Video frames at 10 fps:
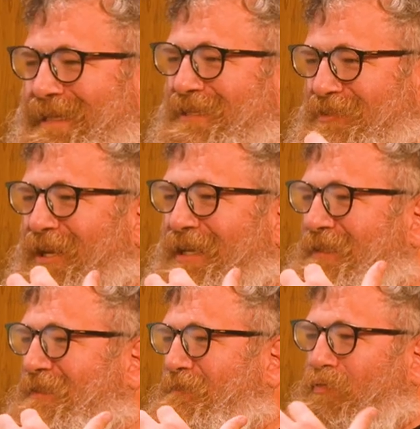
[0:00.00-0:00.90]
could
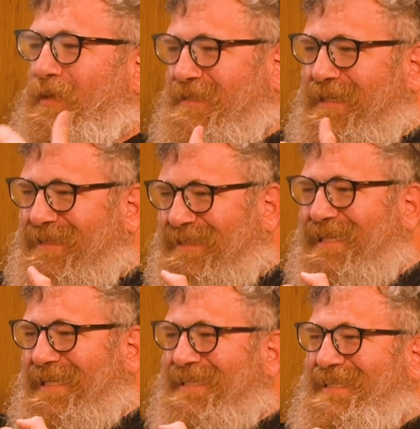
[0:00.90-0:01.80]
change
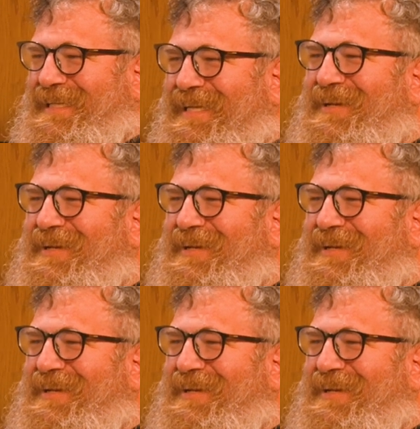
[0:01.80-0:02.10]
presidencies, and